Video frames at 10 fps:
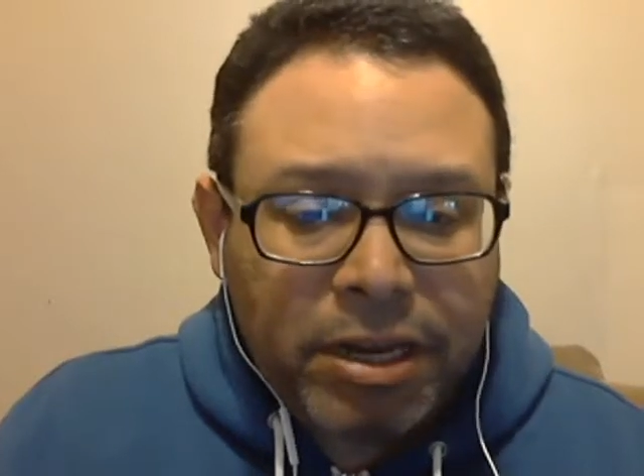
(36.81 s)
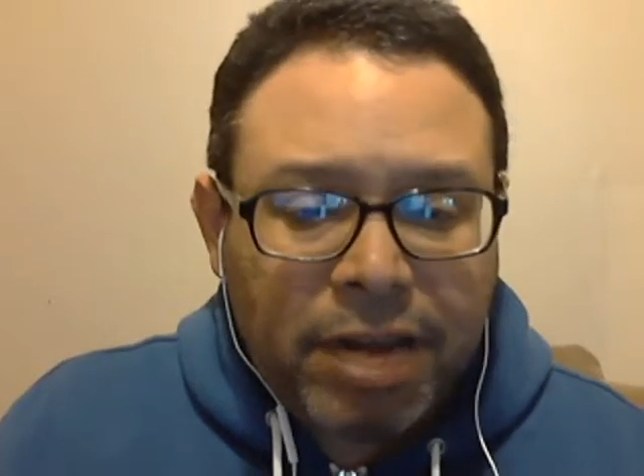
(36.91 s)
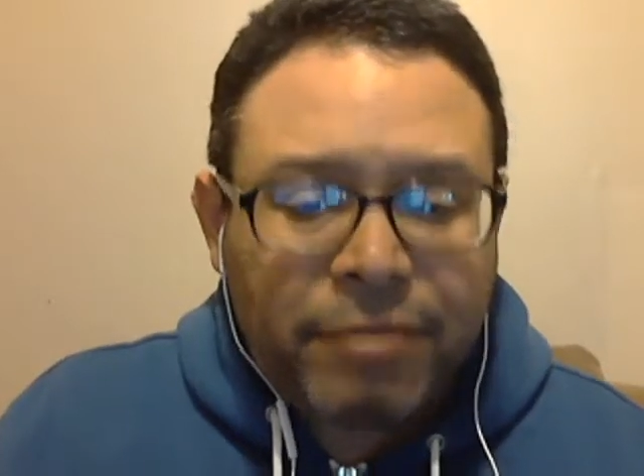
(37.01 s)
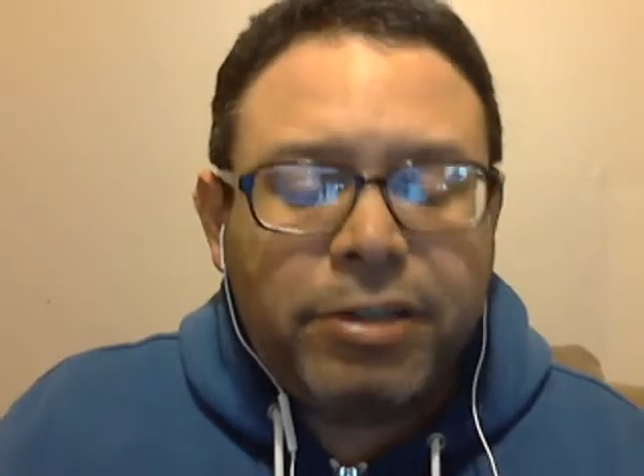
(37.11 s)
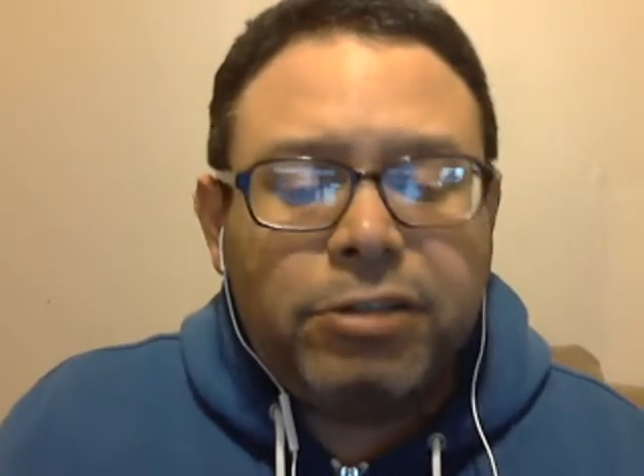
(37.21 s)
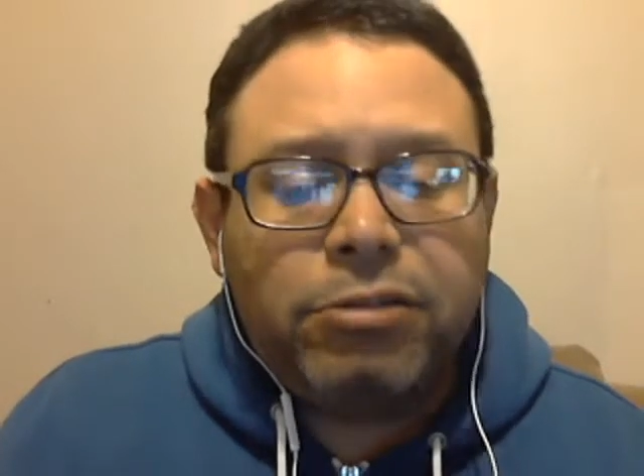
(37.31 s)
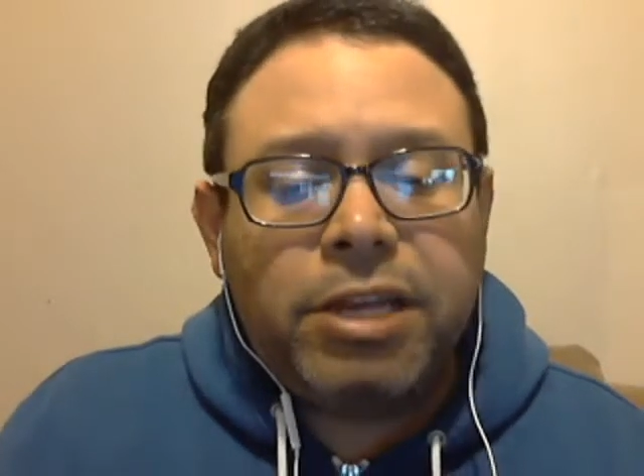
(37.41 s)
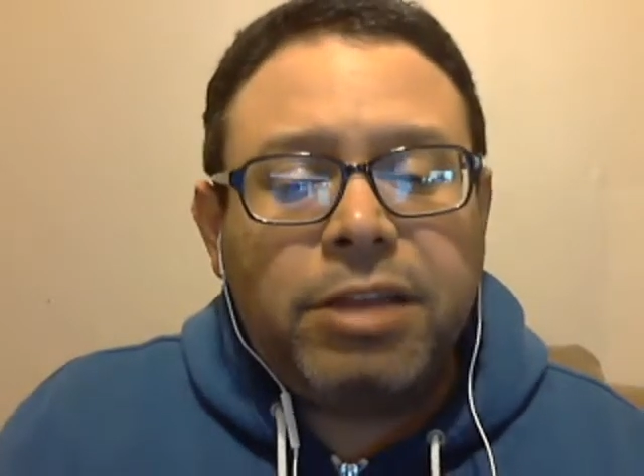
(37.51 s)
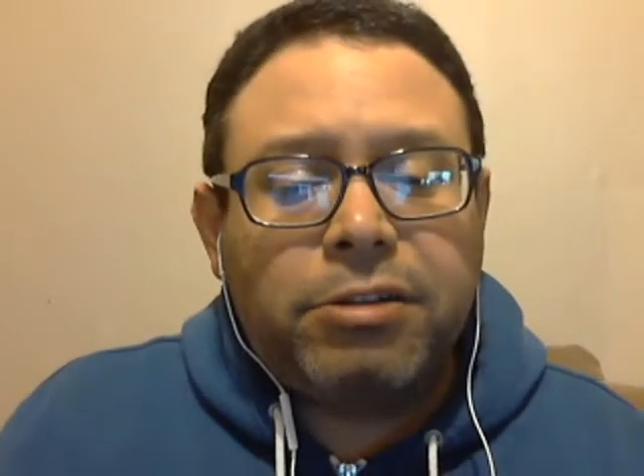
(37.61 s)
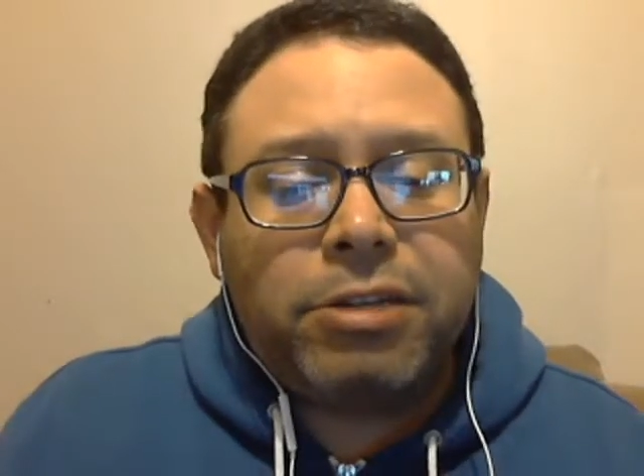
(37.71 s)
every Tuesday
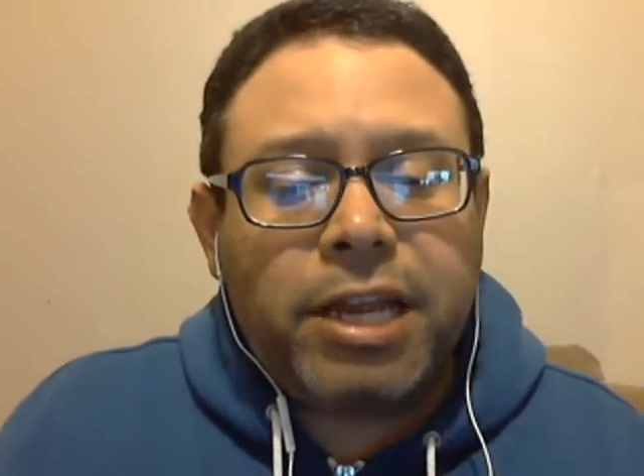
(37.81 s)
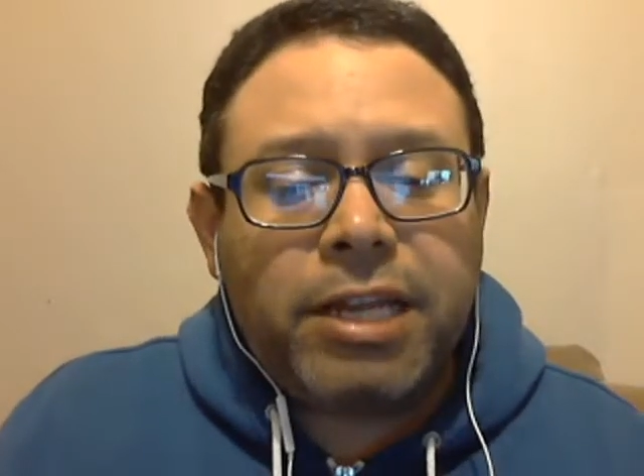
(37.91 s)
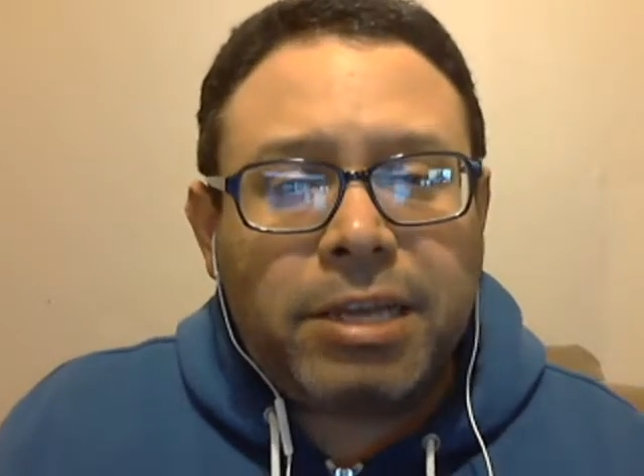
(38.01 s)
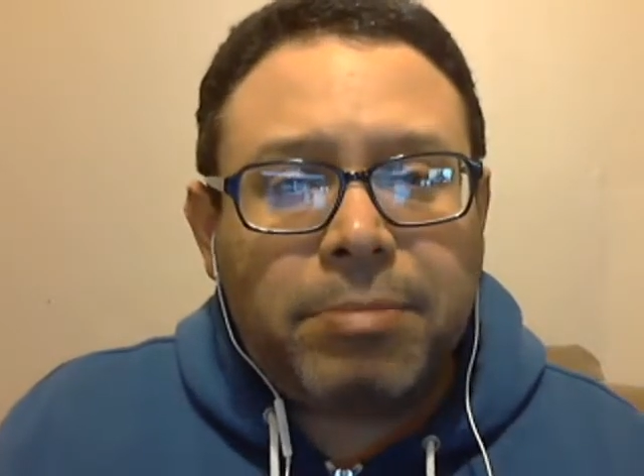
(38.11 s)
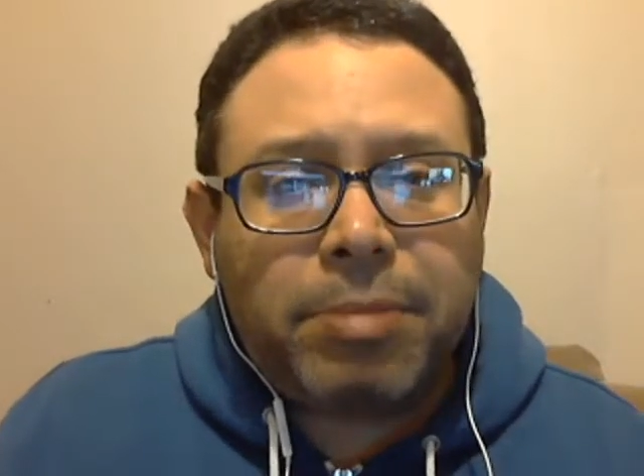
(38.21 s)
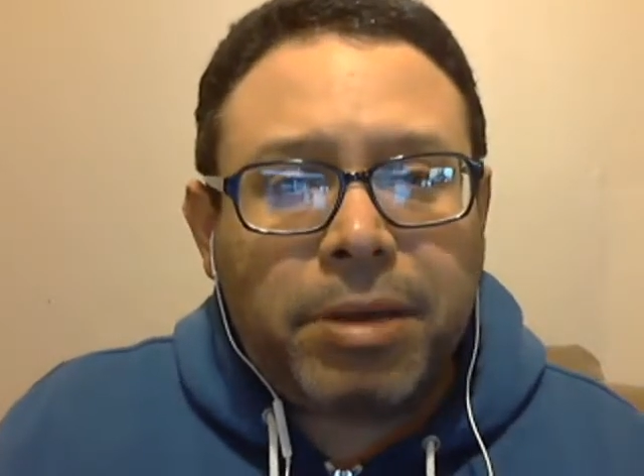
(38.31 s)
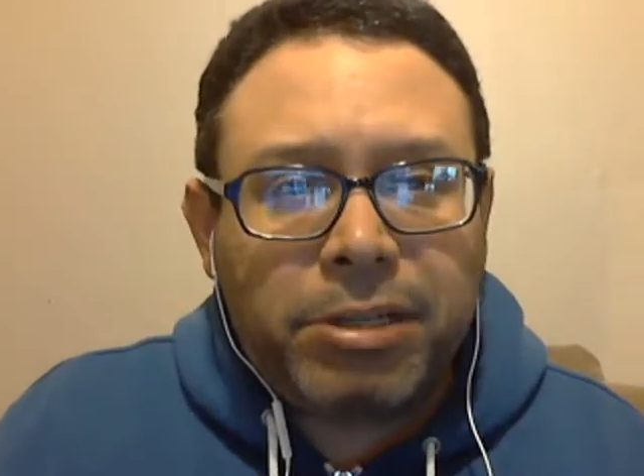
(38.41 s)
and Thursday night, 10 p.m.